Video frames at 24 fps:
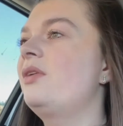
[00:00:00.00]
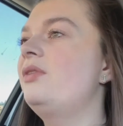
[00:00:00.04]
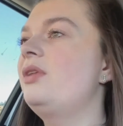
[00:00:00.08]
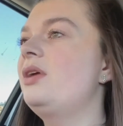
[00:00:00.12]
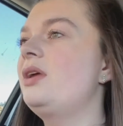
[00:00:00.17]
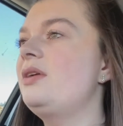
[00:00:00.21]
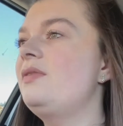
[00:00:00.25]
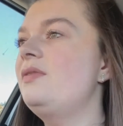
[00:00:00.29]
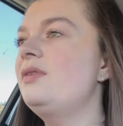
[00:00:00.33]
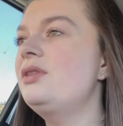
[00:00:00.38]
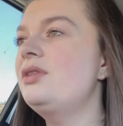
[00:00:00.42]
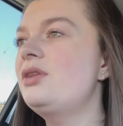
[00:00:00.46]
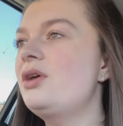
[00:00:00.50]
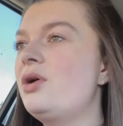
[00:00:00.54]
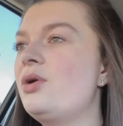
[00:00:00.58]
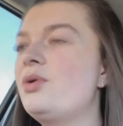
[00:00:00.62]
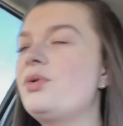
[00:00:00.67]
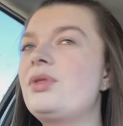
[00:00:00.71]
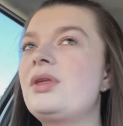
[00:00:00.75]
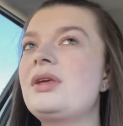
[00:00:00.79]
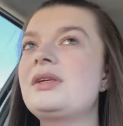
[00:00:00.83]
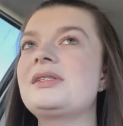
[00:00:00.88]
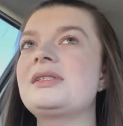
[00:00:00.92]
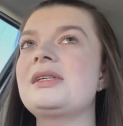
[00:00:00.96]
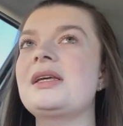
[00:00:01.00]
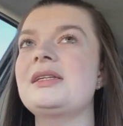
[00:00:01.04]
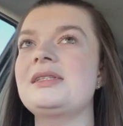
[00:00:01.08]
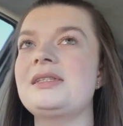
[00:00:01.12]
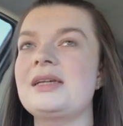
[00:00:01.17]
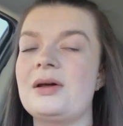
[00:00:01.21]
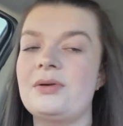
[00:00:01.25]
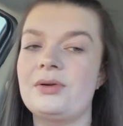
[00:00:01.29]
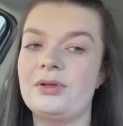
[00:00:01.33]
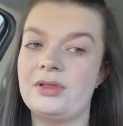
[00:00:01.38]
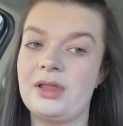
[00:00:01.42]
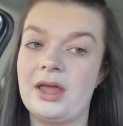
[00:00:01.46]
even though they sent
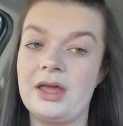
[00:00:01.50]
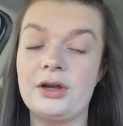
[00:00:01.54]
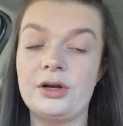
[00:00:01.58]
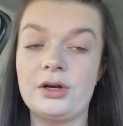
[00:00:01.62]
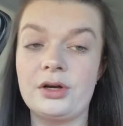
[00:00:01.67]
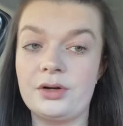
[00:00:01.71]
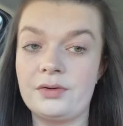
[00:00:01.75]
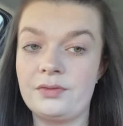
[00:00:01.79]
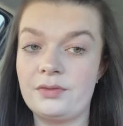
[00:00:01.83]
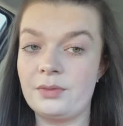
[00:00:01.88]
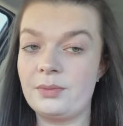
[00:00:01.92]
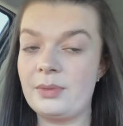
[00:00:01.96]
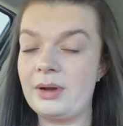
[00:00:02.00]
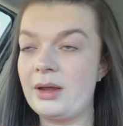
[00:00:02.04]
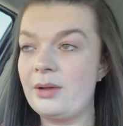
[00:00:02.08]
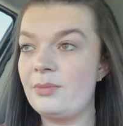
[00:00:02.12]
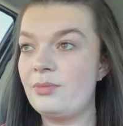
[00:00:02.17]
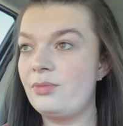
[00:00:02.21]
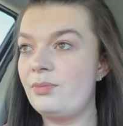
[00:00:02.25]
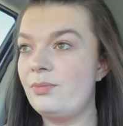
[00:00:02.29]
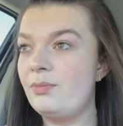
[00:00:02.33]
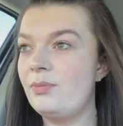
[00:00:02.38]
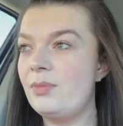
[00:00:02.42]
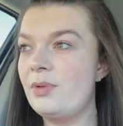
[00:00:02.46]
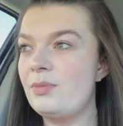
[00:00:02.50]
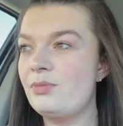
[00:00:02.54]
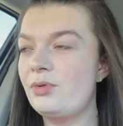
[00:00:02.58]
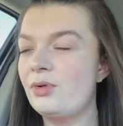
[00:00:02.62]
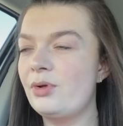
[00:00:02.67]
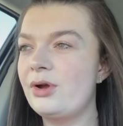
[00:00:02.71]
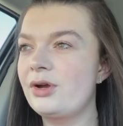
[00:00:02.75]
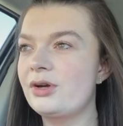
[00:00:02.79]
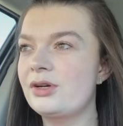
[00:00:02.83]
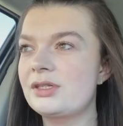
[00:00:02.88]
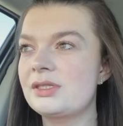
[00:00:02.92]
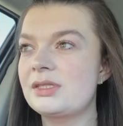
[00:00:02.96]
out a letter for my
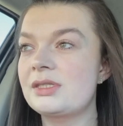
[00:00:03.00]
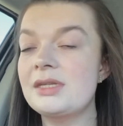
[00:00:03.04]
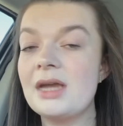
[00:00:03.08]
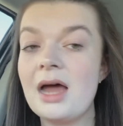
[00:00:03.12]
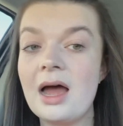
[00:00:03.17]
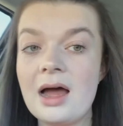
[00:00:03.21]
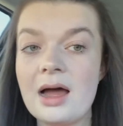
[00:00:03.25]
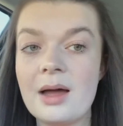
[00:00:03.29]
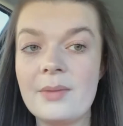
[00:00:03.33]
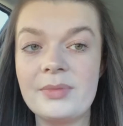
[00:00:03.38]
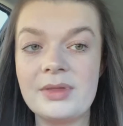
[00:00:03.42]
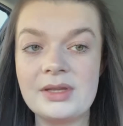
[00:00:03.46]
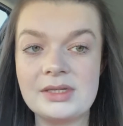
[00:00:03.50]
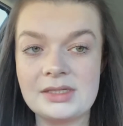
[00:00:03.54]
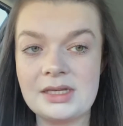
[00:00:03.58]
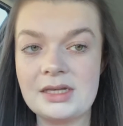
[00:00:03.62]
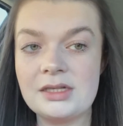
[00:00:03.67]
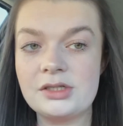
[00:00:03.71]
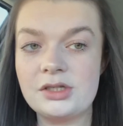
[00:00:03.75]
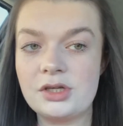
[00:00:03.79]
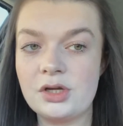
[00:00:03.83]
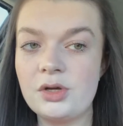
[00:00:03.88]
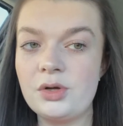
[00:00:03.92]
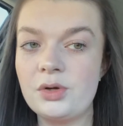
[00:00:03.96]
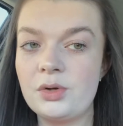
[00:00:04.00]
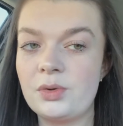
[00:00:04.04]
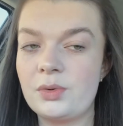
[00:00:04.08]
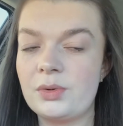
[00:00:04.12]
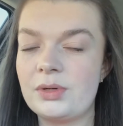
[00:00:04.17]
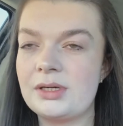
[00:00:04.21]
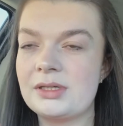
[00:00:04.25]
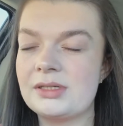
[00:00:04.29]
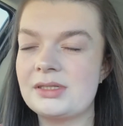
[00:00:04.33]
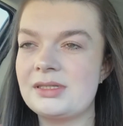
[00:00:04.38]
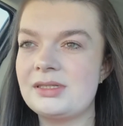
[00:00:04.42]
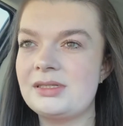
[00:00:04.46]
employer to stop. They sent two
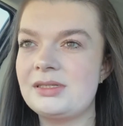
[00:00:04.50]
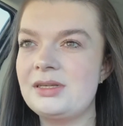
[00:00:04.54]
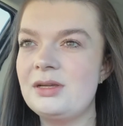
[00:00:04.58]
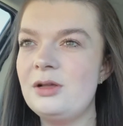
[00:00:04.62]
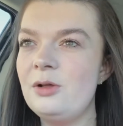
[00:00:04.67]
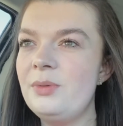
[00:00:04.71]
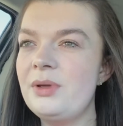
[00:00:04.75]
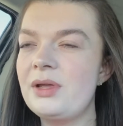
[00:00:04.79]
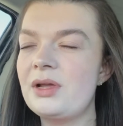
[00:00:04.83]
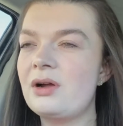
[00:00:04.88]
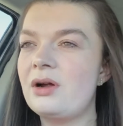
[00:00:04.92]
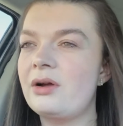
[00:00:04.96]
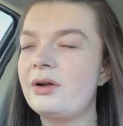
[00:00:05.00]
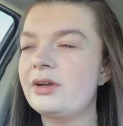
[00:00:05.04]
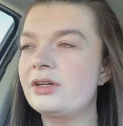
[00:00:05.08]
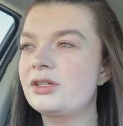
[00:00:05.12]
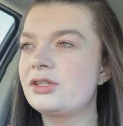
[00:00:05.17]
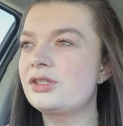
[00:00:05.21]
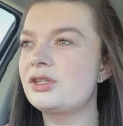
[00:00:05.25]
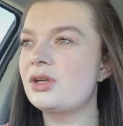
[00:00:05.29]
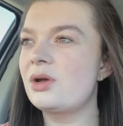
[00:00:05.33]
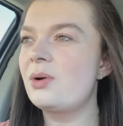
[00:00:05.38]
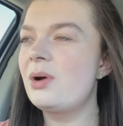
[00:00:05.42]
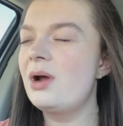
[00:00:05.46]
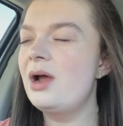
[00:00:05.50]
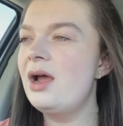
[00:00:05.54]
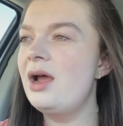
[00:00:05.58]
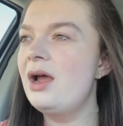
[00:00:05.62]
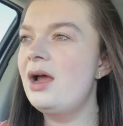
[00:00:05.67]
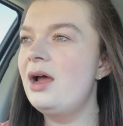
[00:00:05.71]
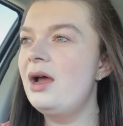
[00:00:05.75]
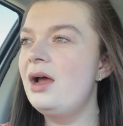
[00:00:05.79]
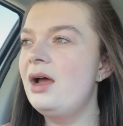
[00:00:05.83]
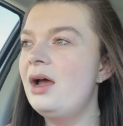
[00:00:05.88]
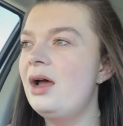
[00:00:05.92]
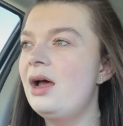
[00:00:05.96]
and it's still being garnished. So
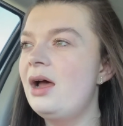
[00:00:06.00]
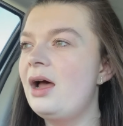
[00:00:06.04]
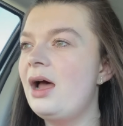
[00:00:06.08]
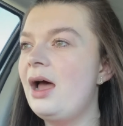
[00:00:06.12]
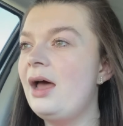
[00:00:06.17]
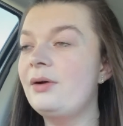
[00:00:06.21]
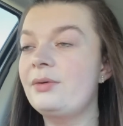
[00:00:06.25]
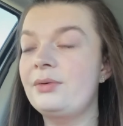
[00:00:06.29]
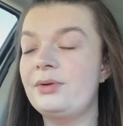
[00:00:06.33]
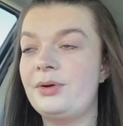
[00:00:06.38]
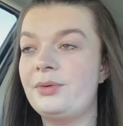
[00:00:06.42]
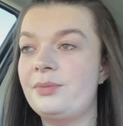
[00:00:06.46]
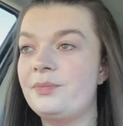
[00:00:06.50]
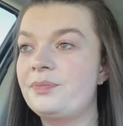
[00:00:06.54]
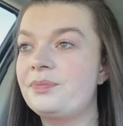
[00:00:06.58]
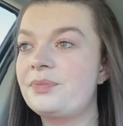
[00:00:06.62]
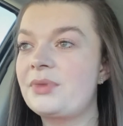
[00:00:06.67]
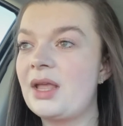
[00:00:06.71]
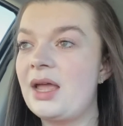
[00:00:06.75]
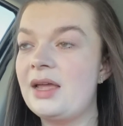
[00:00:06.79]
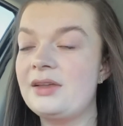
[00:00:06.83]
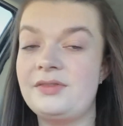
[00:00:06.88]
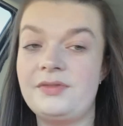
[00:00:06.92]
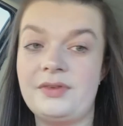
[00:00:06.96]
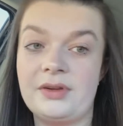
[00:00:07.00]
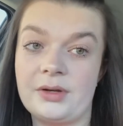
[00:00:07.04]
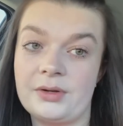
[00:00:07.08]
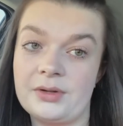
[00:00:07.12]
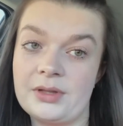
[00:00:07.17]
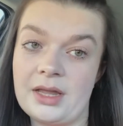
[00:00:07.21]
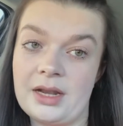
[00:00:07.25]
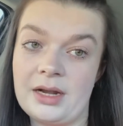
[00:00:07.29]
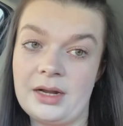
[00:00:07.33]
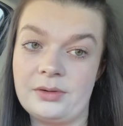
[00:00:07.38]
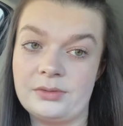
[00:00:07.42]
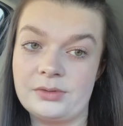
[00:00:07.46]
I don't know. I'd figure
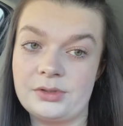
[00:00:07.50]
that out